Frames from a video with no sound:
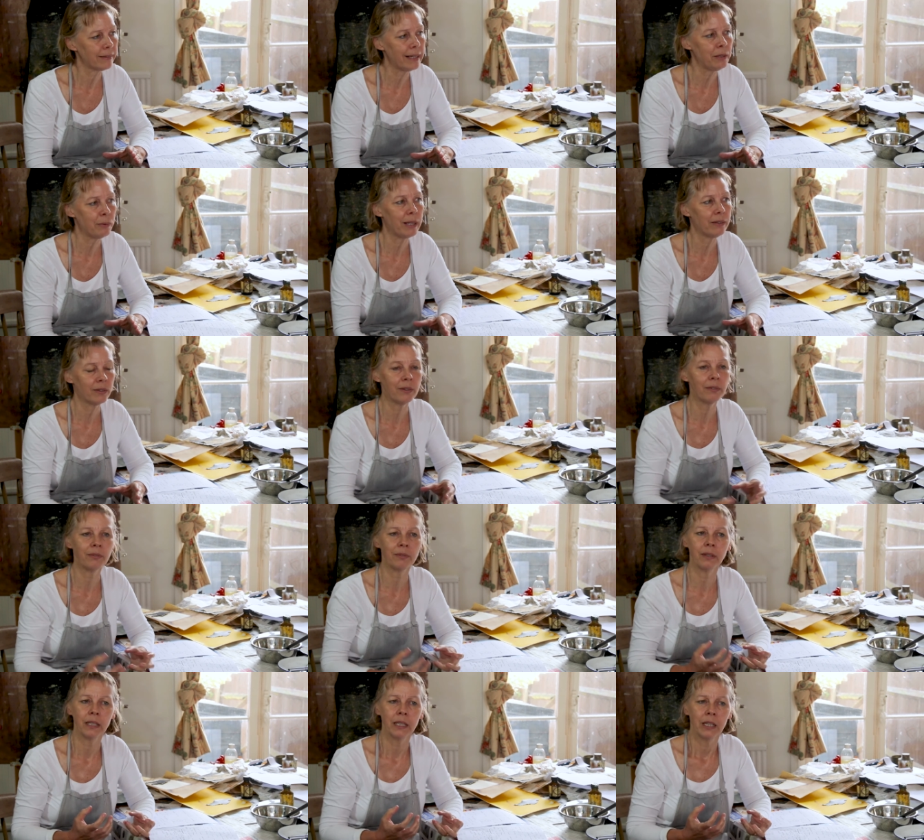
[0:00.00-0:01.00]
Anyway, sort
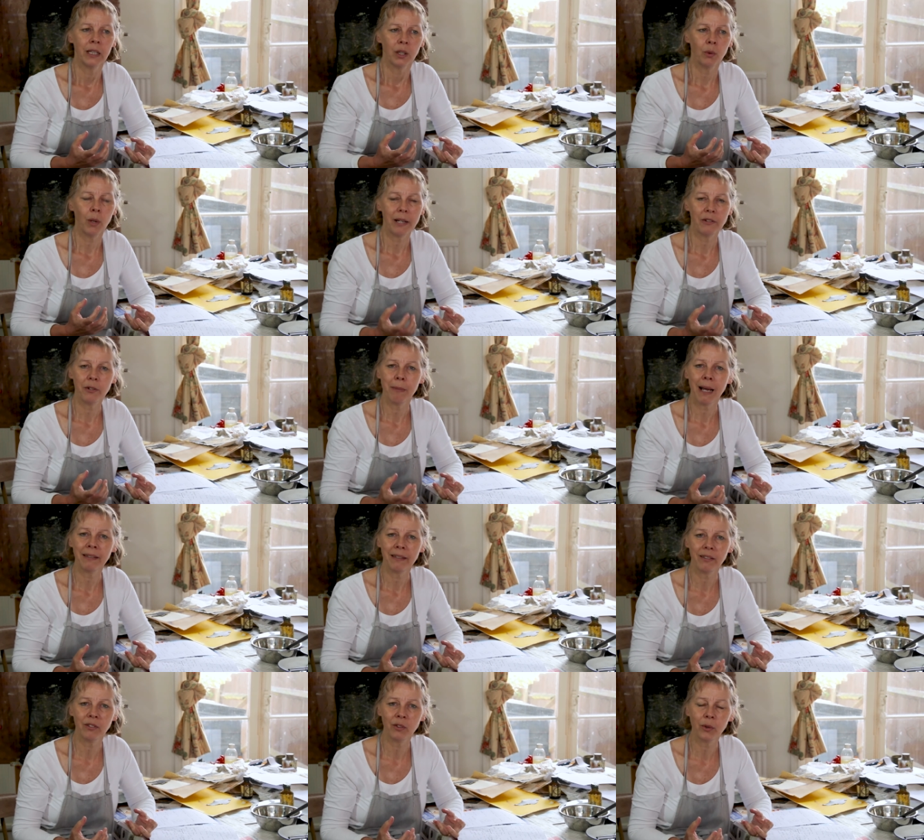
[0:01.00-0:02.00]
of quite
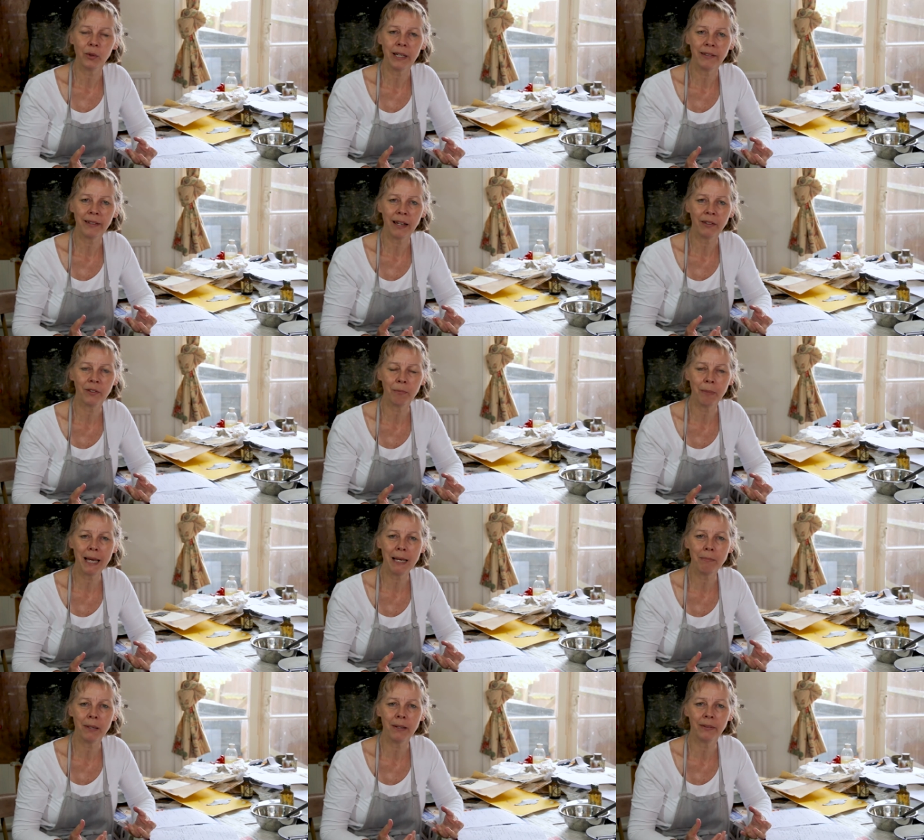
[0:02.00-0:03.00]
dramatic stories out of
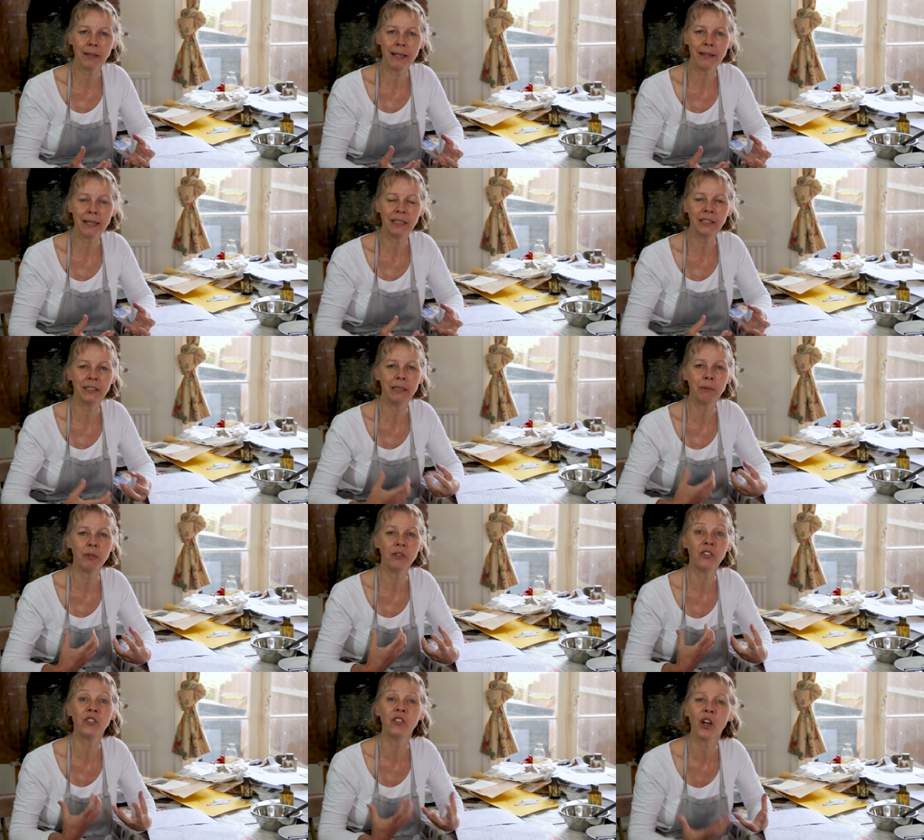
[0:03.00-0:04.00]
papers, and then she
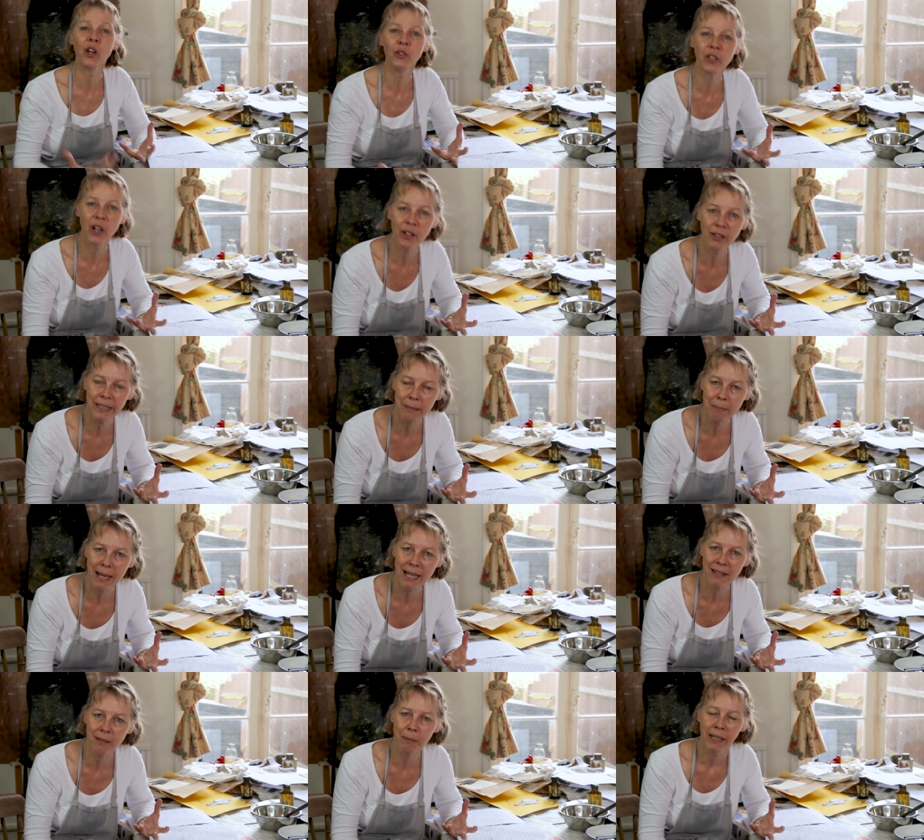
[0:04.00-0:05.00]
would so totally
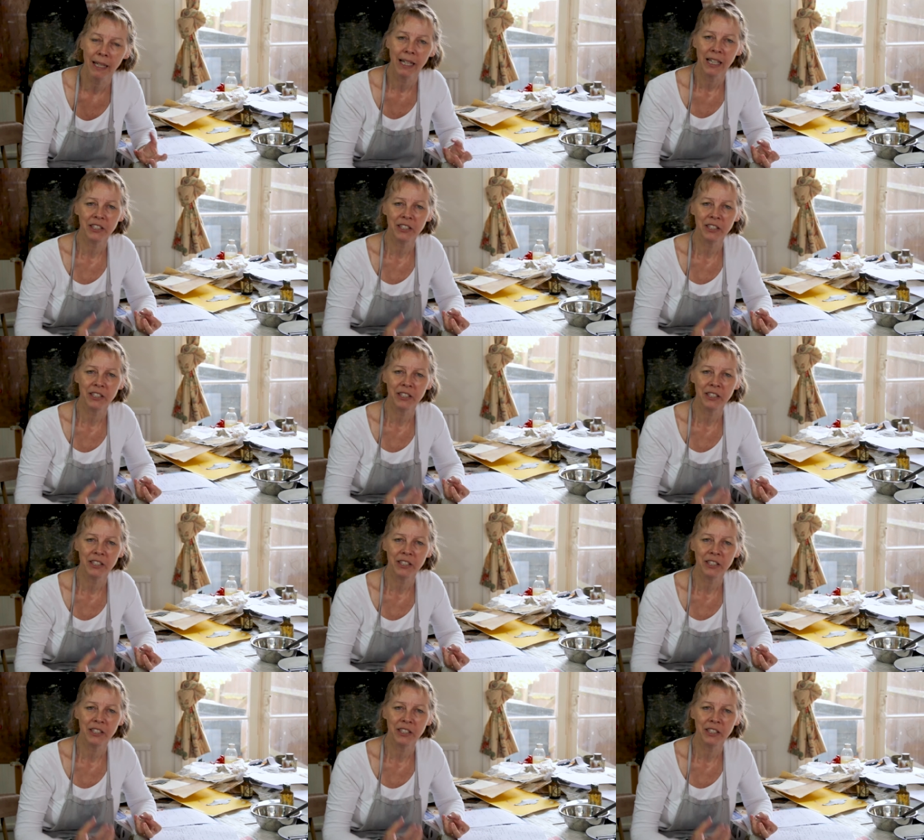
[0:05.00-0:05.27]
make them.